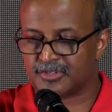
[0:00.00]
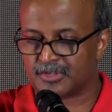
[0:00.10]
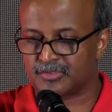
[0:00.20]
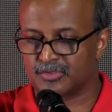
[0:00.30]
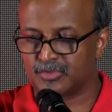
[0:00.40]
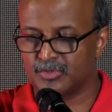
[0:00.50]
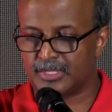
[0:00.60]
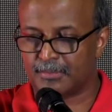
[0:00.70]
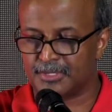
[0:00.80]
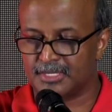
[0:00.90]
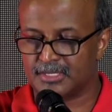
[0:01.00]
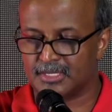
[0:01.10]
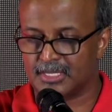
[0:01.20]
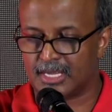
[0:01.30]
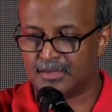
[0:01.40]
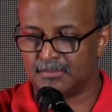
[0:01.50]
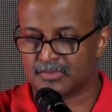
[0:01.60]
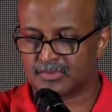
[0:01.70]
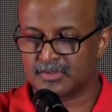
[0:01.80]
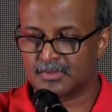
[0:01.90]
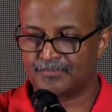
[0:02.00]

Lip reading: just to suit their political aims.